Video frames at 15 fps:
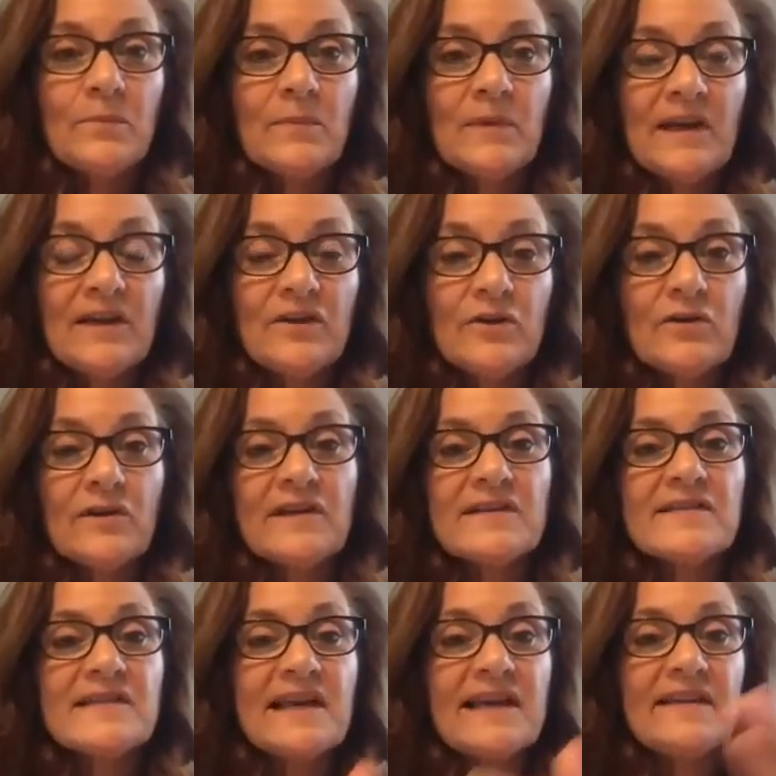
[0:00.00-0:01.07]
And you're going to
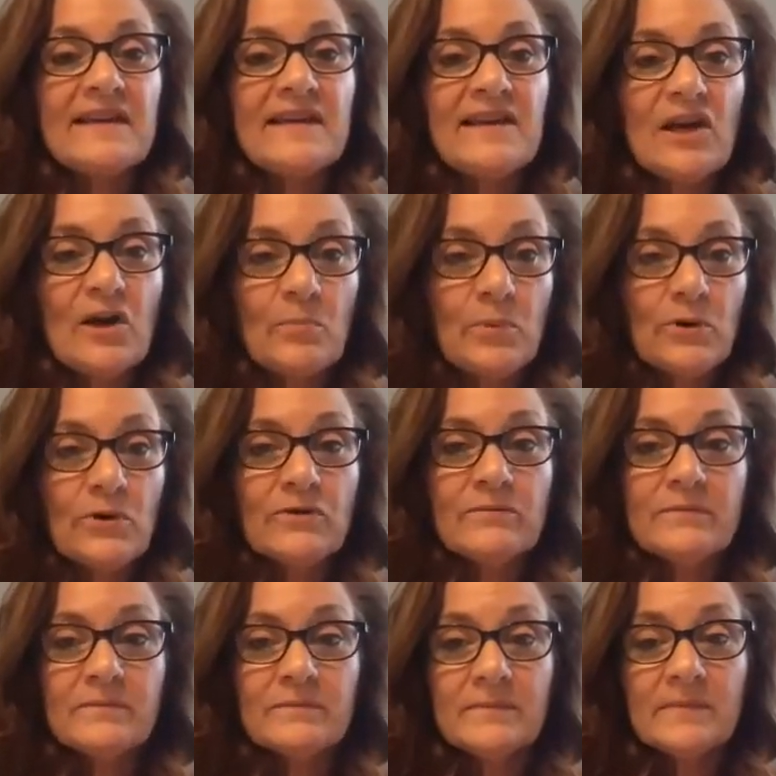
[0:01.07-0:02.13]
say the
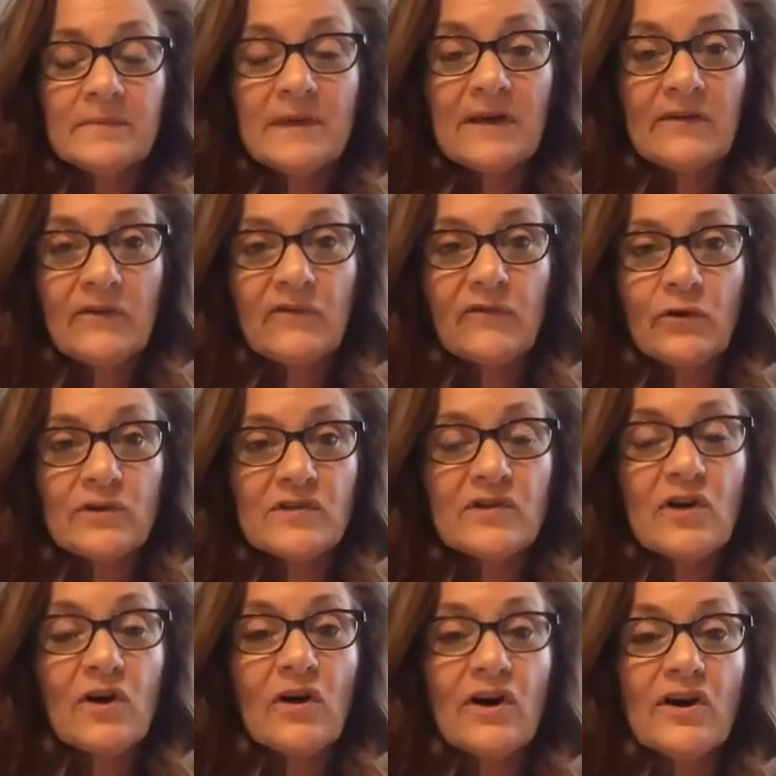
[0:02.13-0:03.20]
number of the first
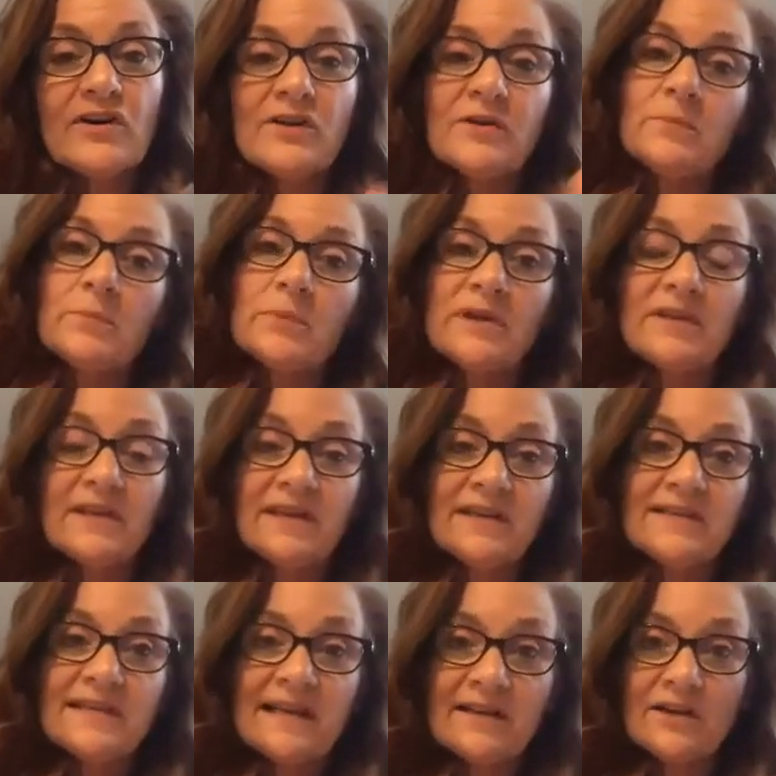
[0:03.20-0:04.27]
card, put the
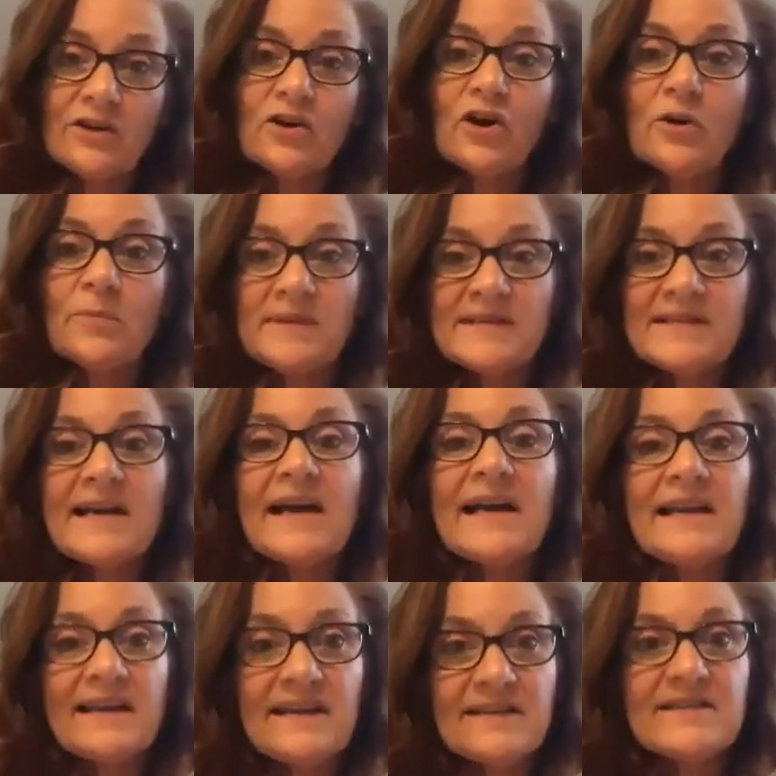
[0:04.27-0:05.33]
second card beside
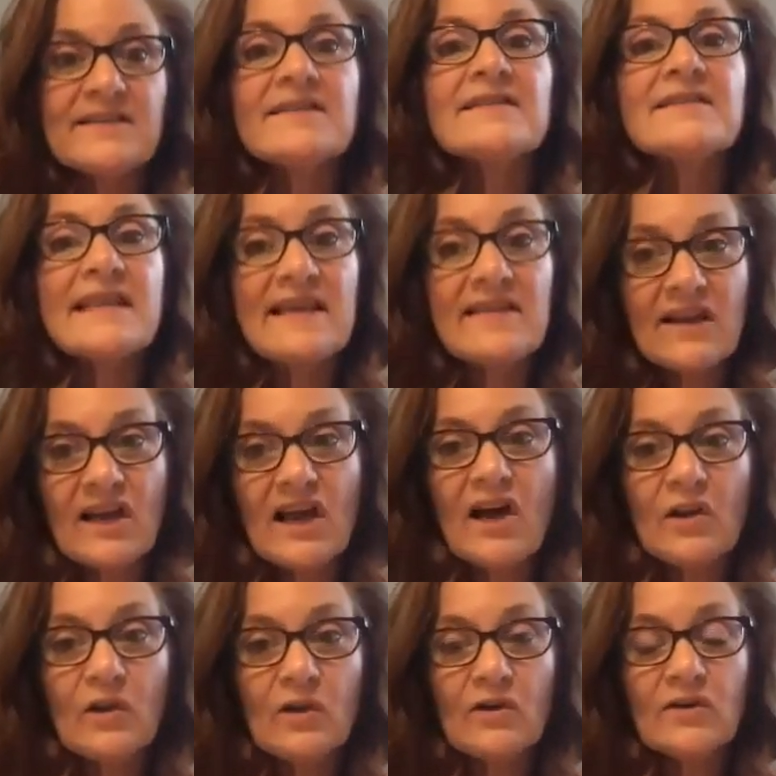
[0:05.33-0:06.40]
it, say the
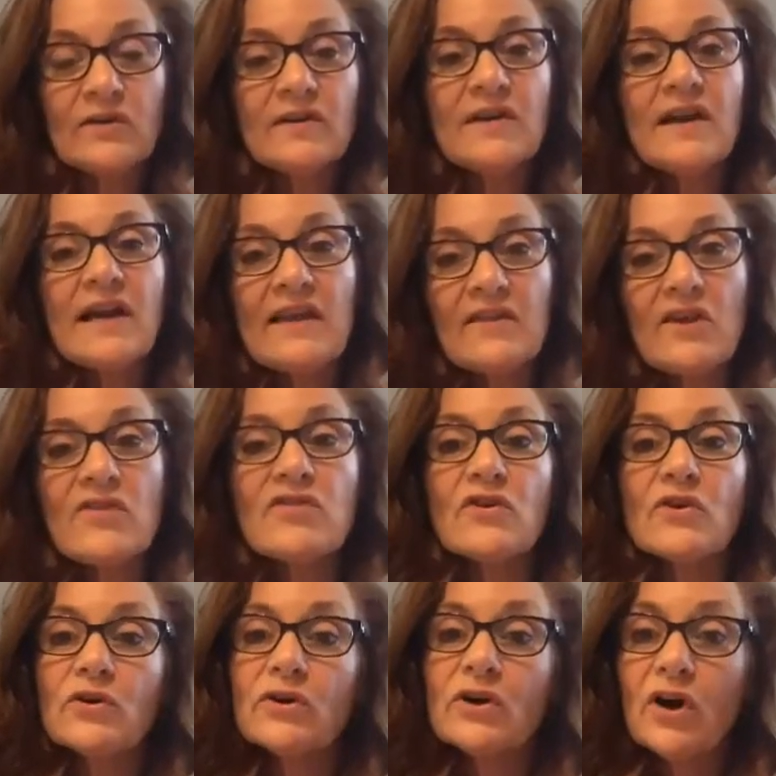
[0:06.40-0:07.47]
color, and the
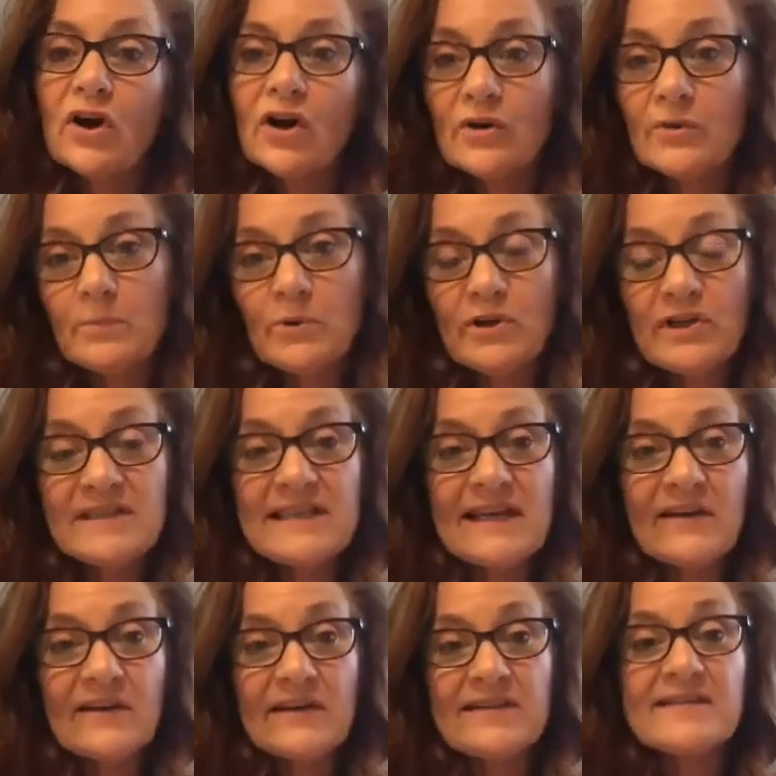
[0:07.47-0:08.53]
third card, put it
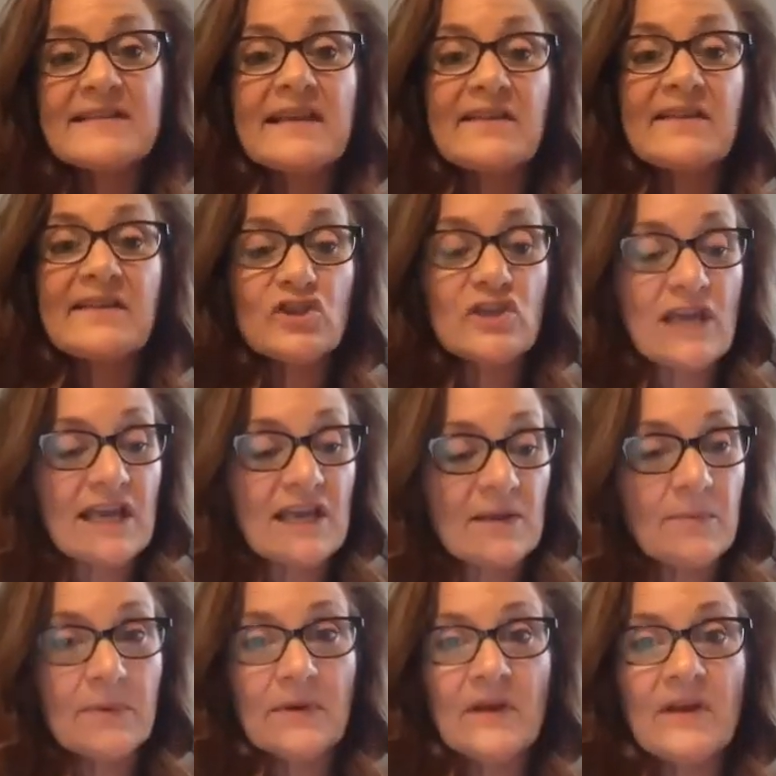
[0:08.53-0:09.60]
down and say the shape.
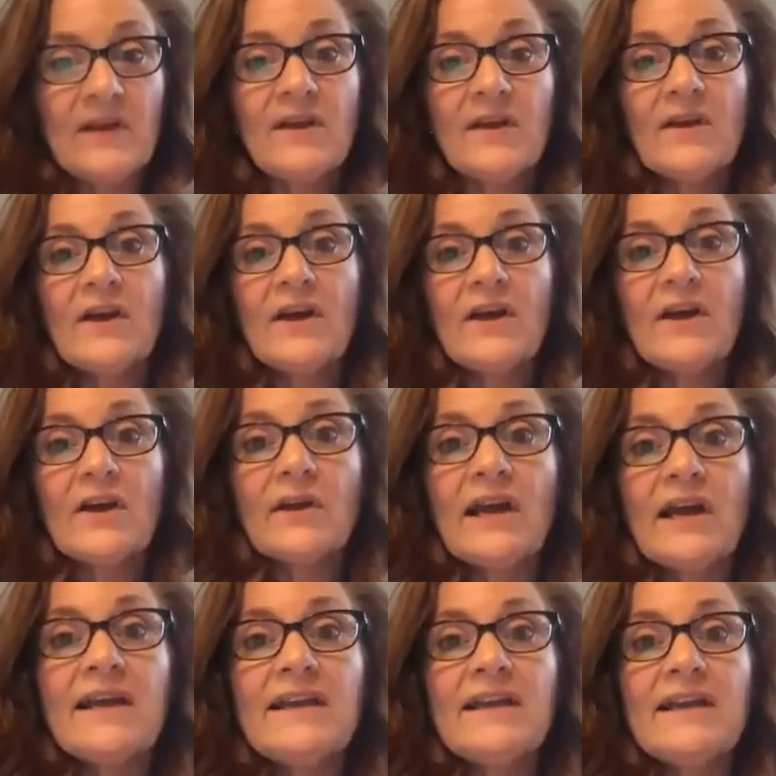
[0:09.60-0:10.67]

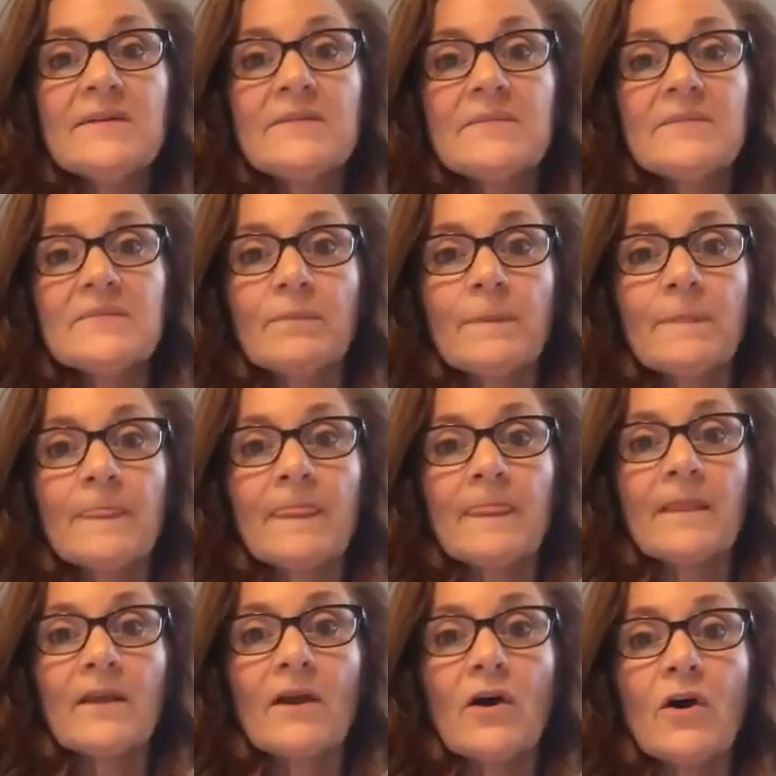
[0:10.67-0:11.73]
Okay?
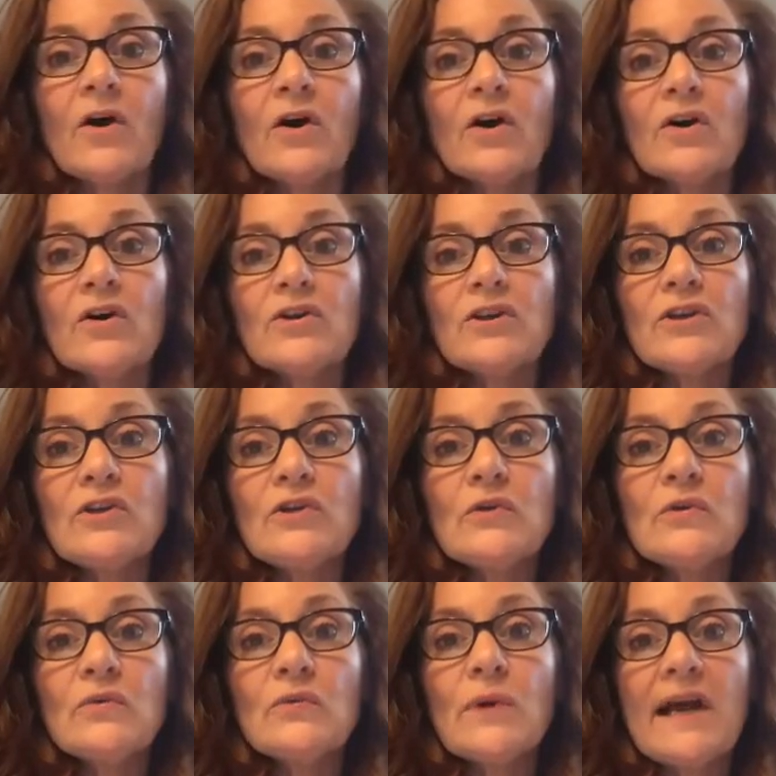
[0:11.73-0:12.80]
Are
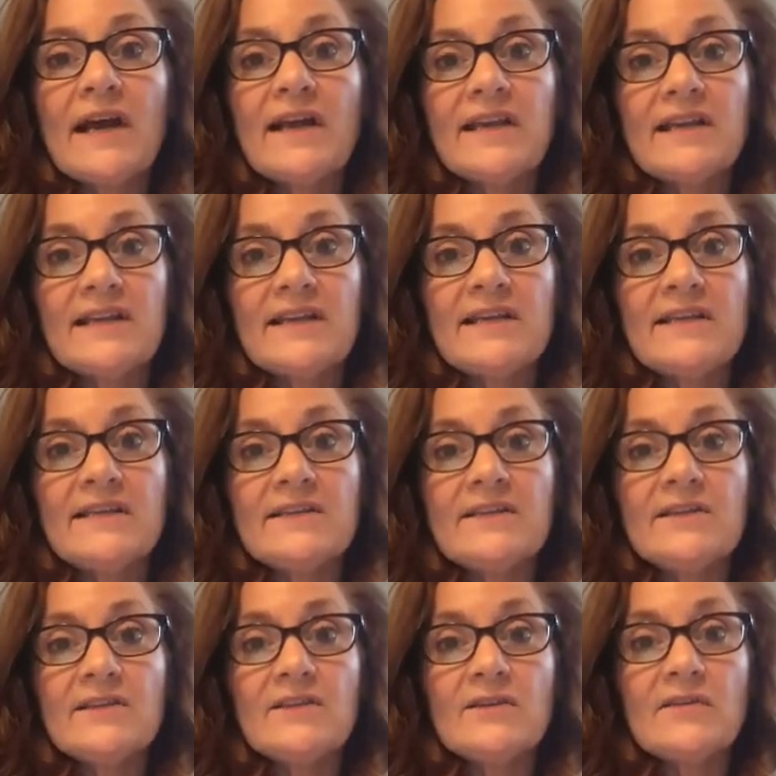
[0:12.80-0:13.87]
you ready to
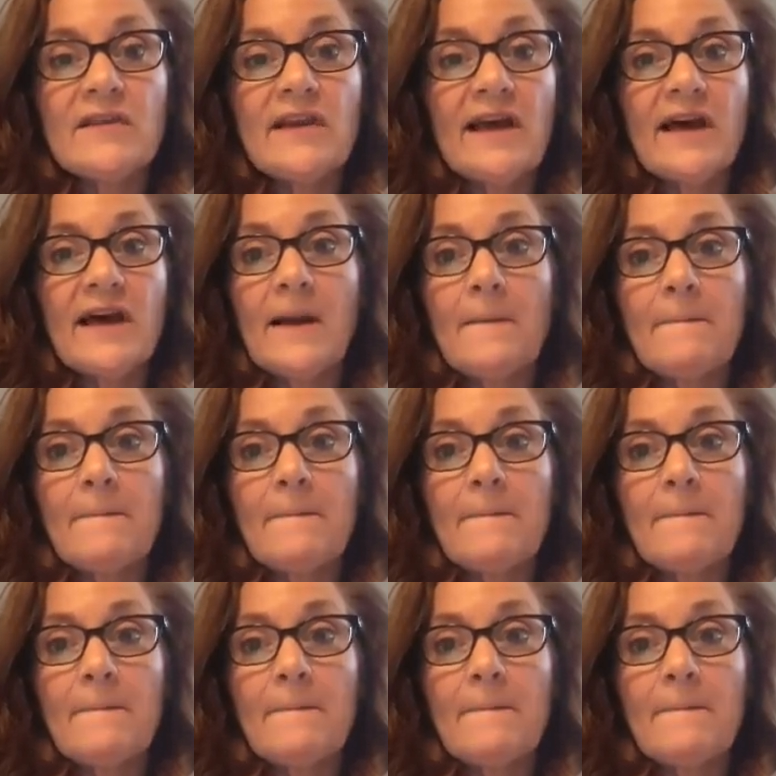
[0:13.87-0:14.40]
do that?